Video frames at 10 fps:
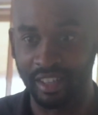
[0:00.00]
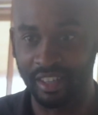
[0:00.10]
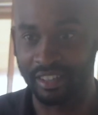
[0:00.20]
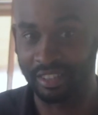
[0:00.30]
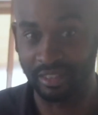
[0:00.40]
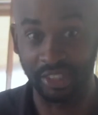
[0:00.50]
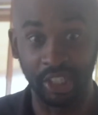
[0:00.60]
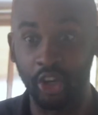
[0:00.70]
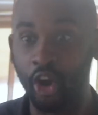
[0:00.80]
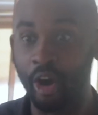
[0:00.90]
yeah,
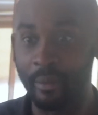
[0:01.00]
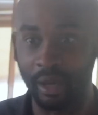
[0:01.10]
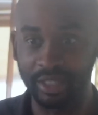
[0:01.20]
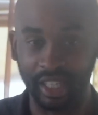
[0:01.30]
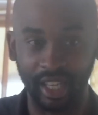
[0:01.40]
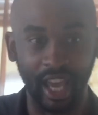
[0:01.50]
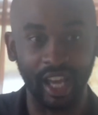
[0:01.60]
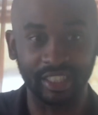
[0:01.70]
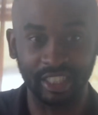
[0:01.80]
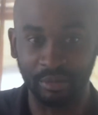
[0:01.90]
she called me. I was at a
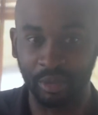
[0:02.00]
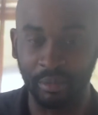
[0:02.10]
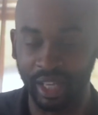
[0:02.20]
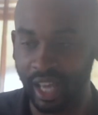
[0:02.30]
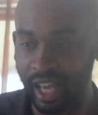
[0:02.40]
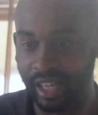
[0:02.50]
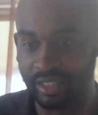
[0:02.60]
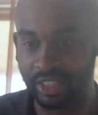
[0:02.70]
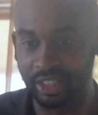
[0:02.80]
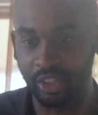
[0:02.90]
gas station pumping gas,
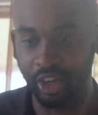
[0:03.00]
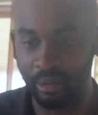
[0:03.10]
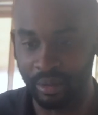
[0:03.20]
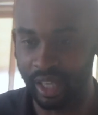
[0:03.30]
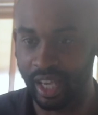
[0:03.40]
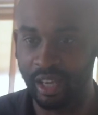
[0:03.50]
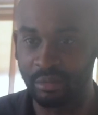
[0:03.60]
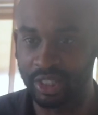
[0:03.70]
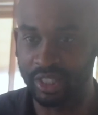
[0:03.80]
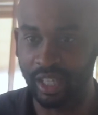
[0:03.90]
and she called me like, "Hey, I'm
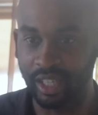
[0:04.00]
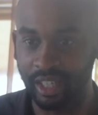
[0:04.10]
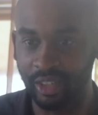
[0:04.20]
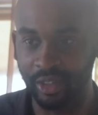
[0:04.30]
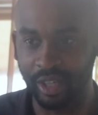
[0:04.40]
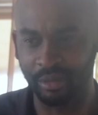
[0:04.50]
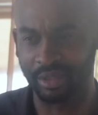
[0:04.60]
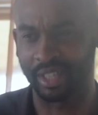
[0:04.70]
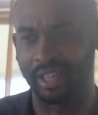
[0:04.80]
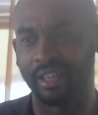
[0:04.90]
just checking in on you." I was
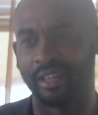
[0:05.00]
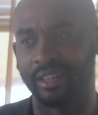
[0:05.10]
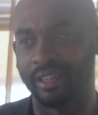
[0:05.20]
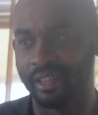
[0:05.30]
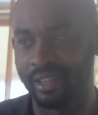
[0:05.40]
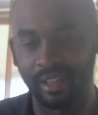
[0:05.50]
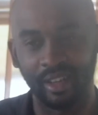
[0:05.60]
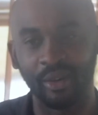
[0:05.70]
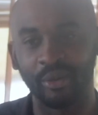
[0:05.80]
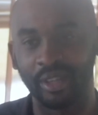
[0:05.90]
like,
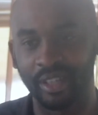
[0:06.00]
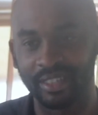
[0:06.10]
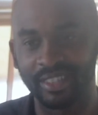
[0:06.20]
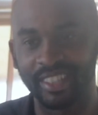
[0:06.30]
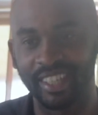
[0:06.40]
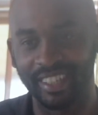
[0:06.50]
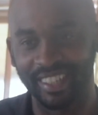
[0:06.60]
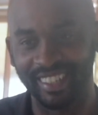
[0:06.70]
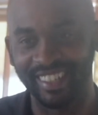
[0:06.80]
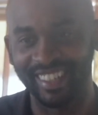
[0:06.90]
"Oh yeah, this is it.
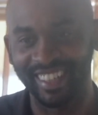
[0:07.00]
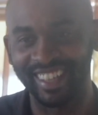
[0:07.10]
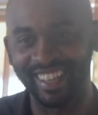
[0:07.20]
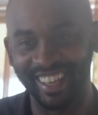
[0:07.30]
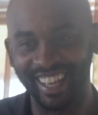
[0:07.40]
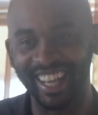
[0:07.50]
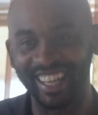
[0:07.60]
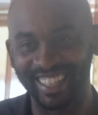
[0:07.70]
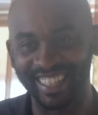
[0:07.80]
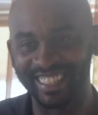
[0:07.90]
Yeah, I
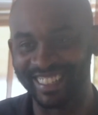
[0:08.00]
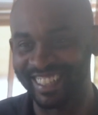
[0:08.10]
like this."